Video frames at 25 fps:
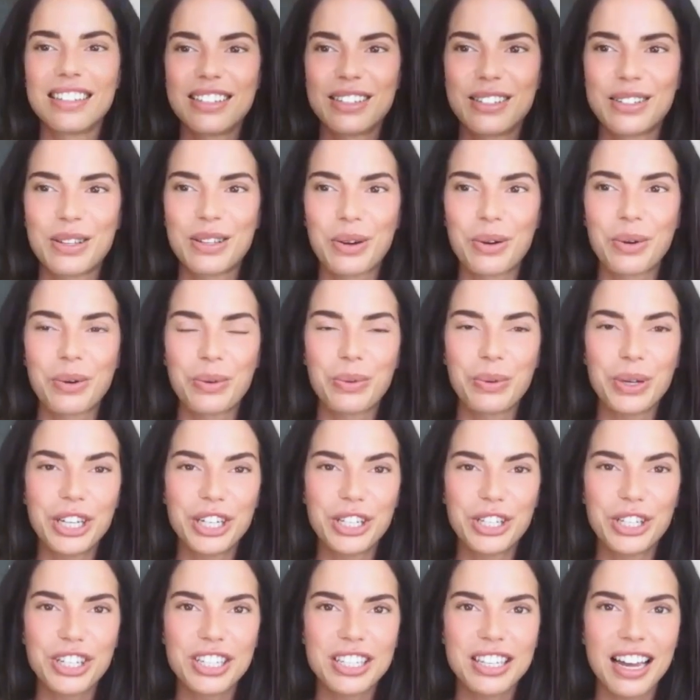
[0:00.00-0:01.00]
So
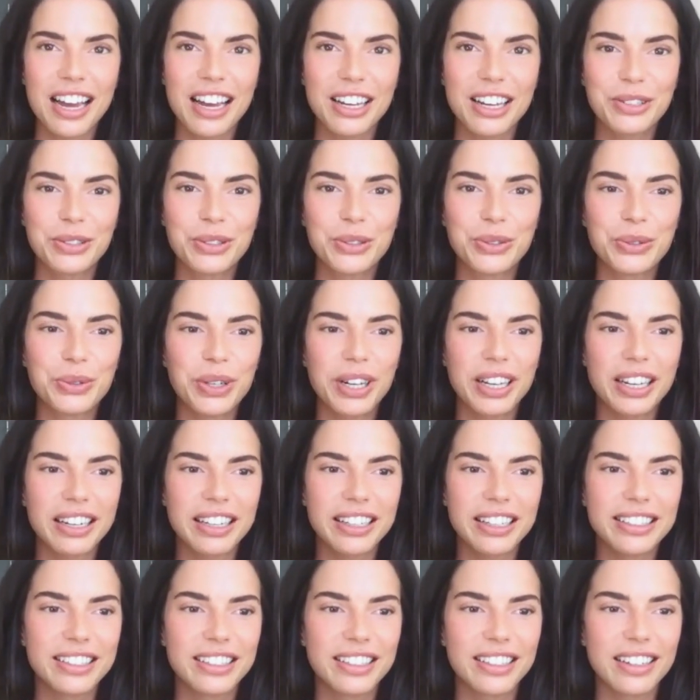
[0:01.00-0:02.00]
we just had to do a
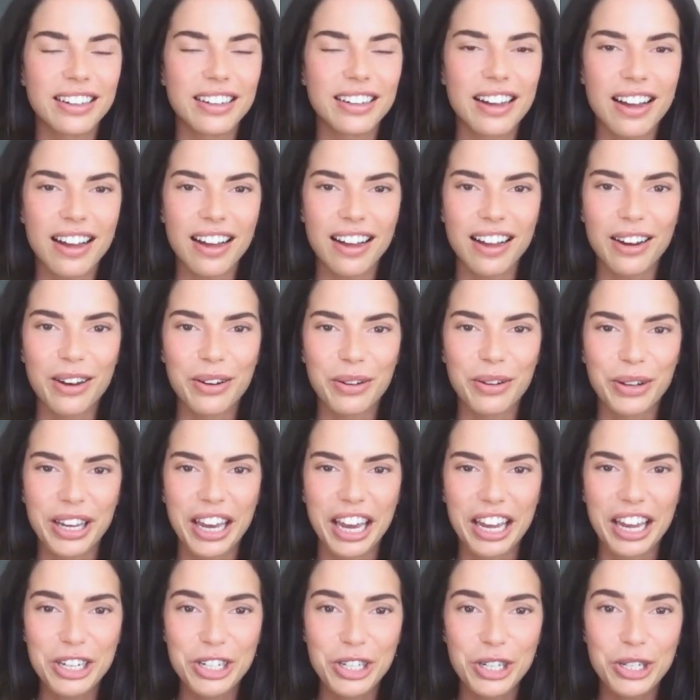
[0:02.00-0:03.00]
little
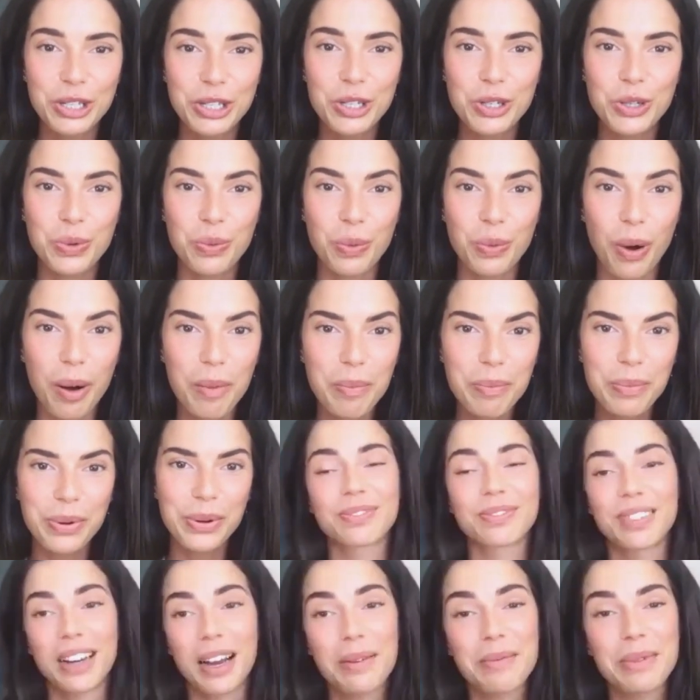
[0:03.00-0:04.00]
location swap.
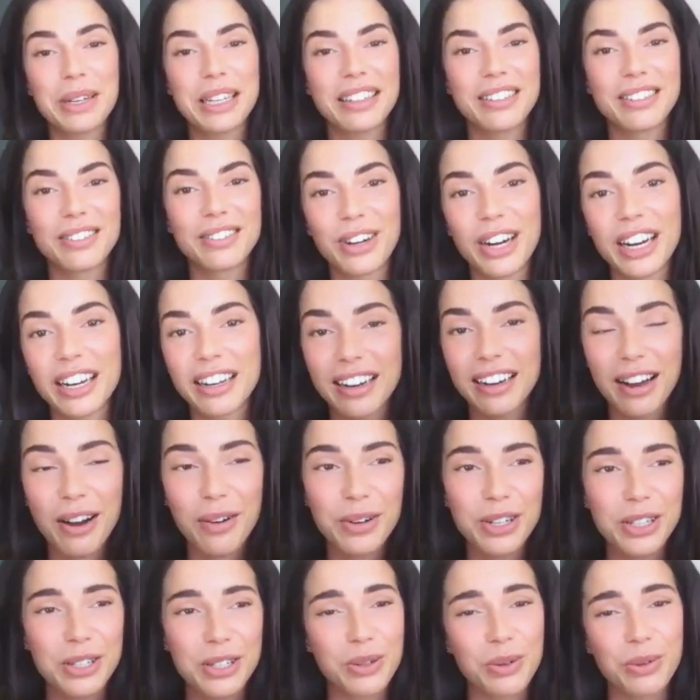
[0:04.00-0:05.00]
I mean, right
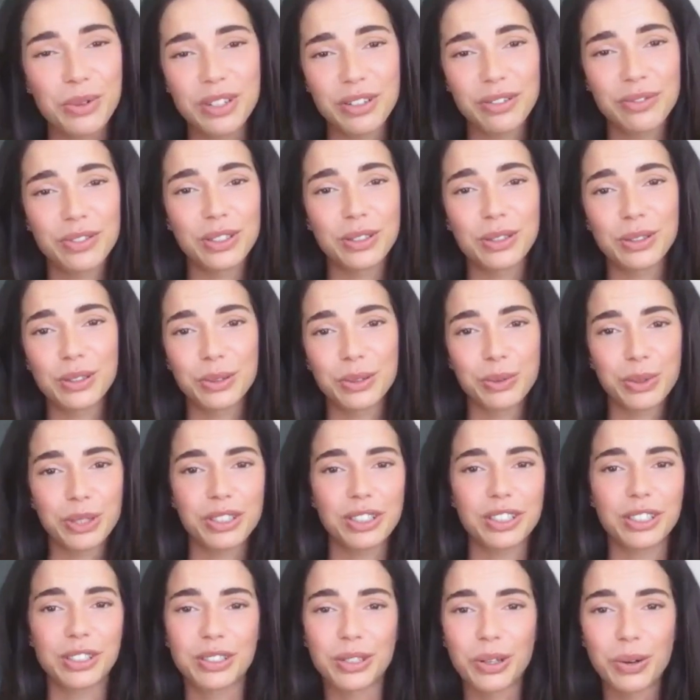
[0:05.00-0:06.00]
now it's so difficult
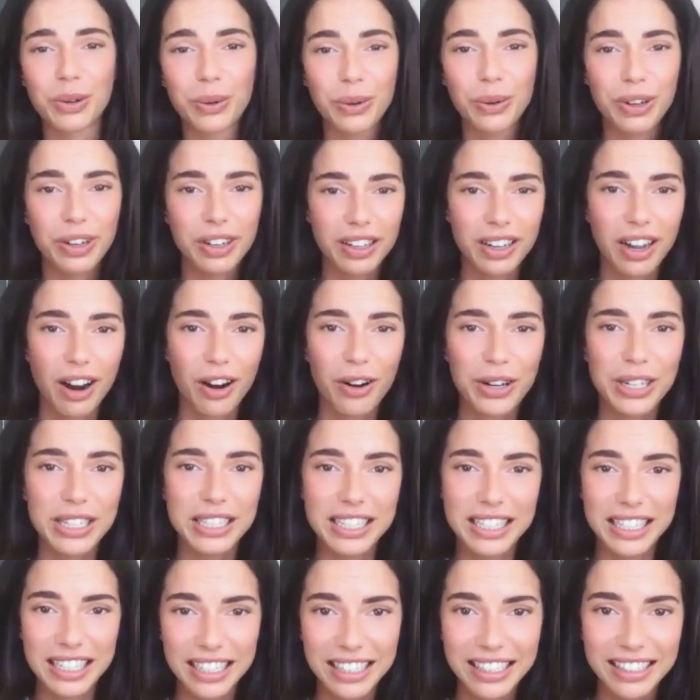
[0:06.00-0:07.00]
with this whole
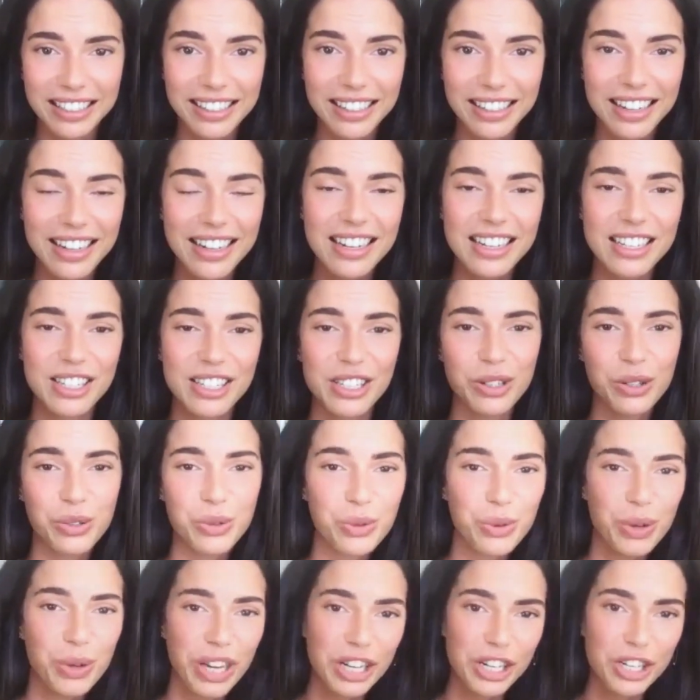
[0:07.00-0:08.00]
quarantine
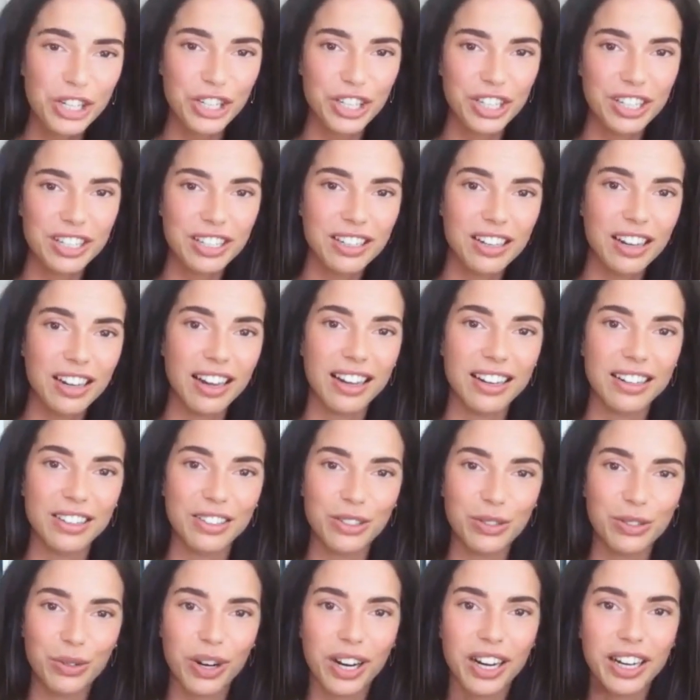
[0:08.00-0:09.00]
situation and
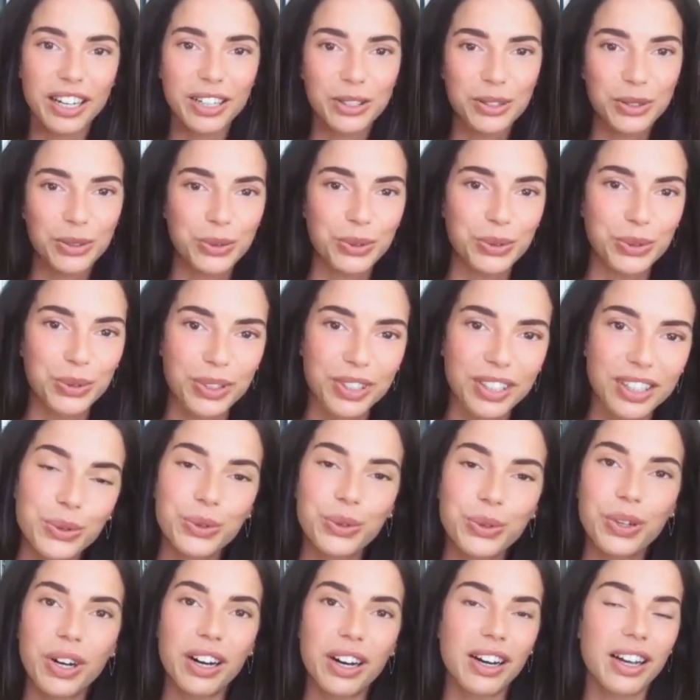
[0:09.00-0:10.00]
trying to
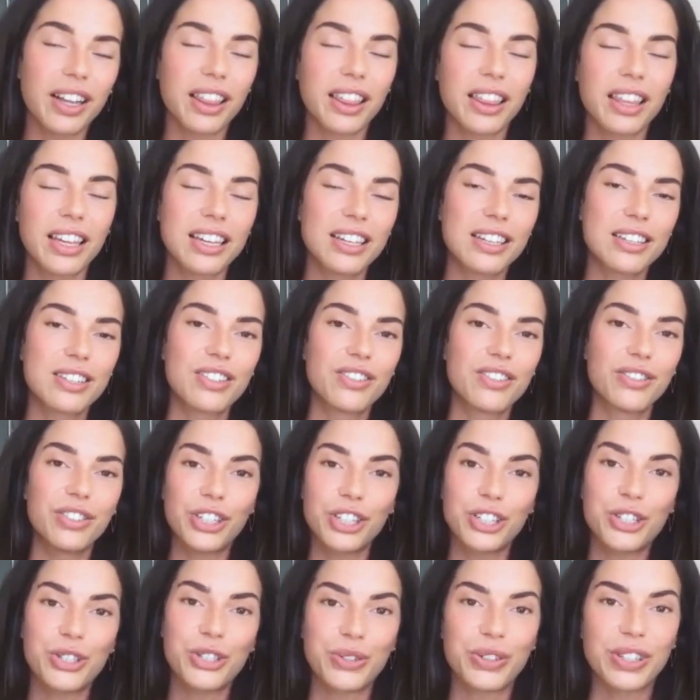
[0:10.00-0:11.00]
do things
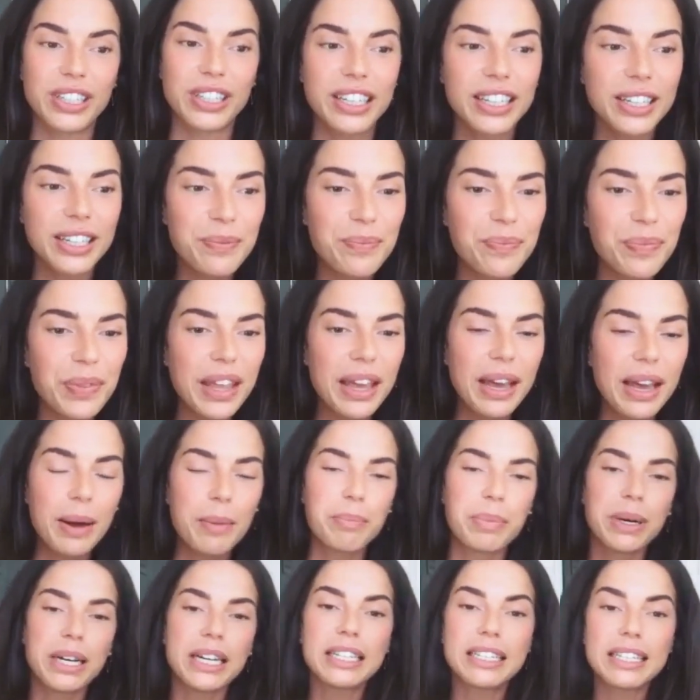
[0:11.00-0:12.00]
virtually.
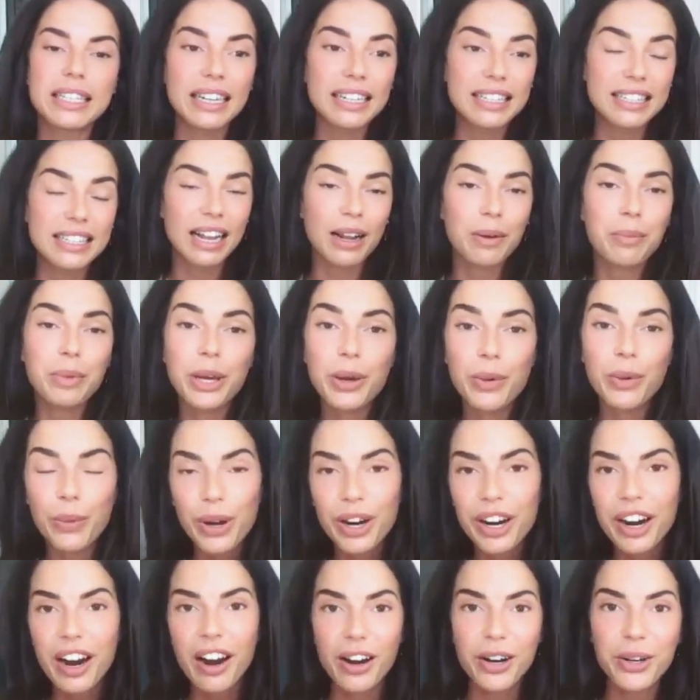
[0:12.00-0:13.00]
But tell me,
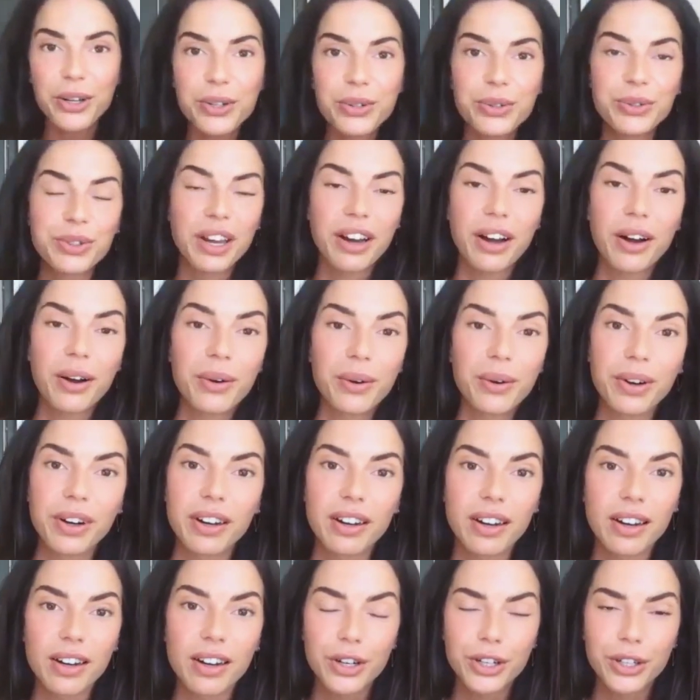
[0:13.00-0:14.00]
where are you now?
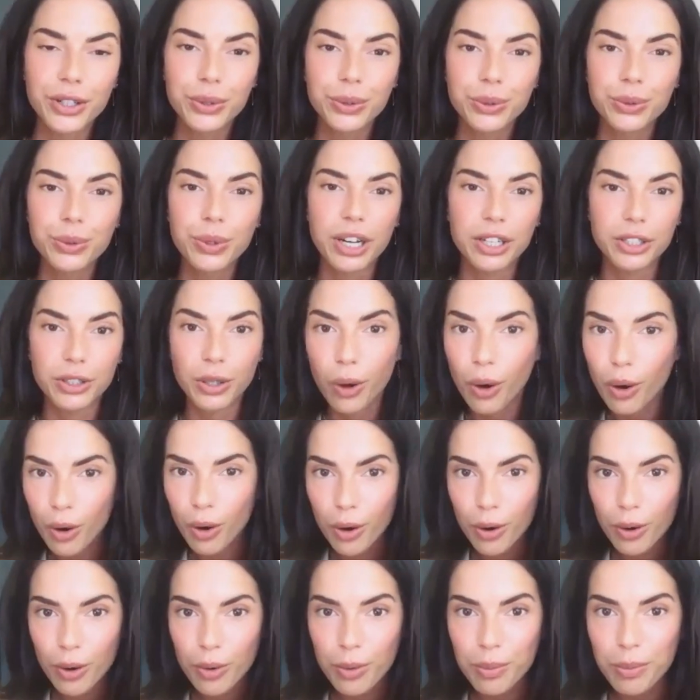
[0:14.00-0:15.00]
Are you at
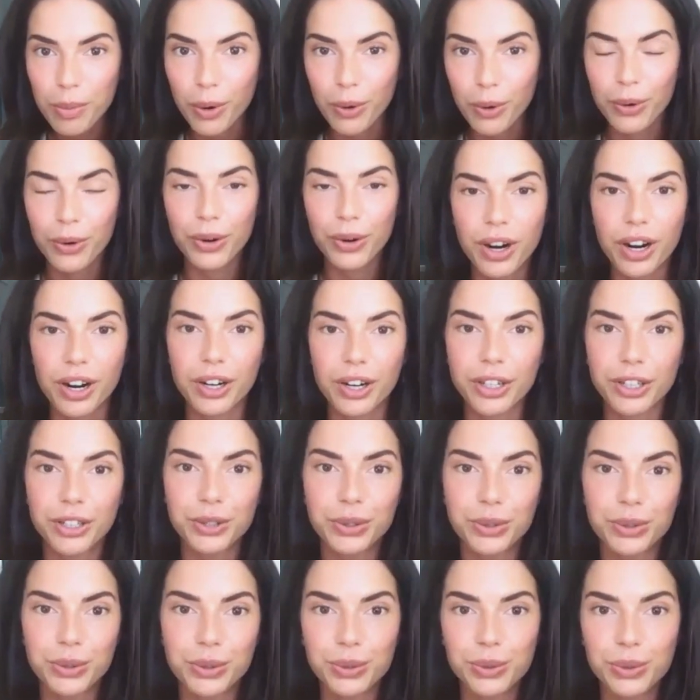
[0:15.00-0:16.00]
home or are
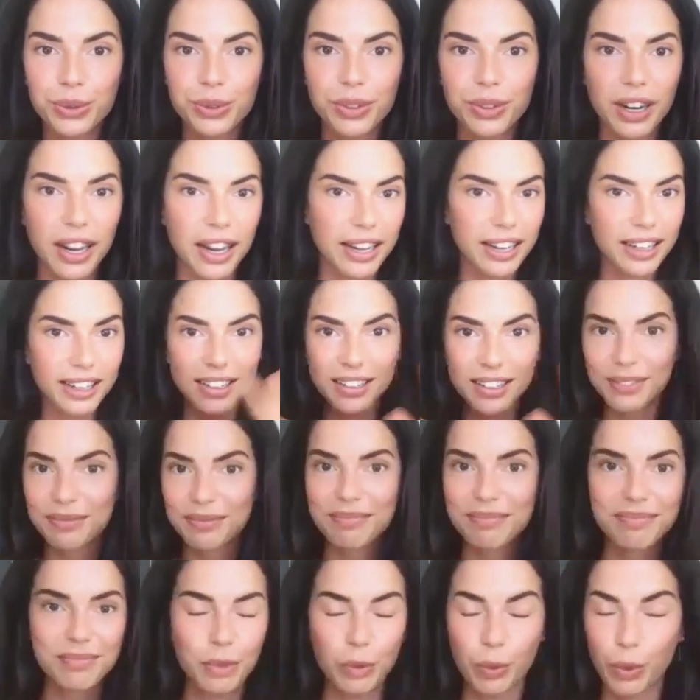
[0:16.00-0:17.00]
you
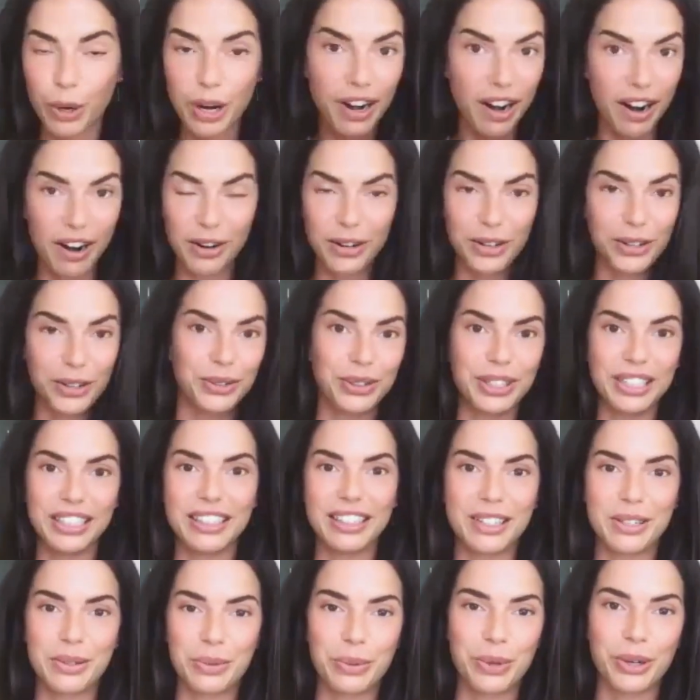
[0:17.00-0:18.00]
where are you in
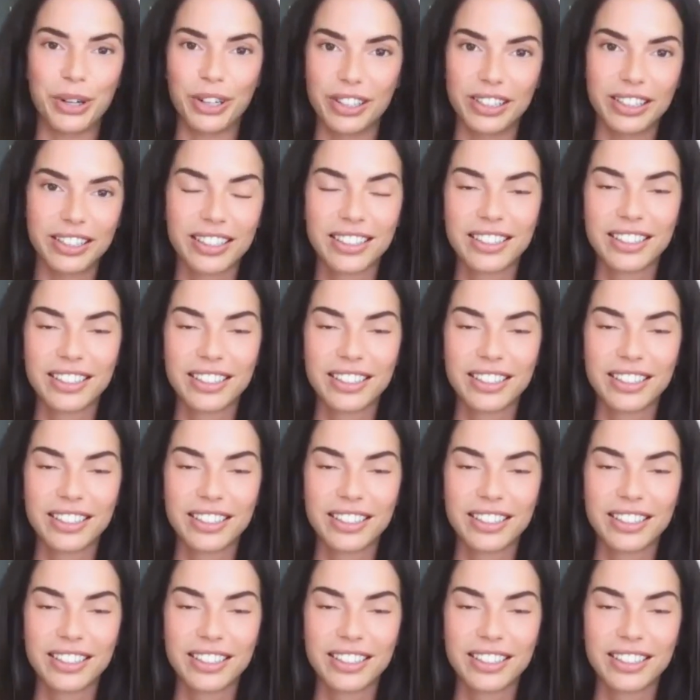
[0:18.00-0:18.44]
this world?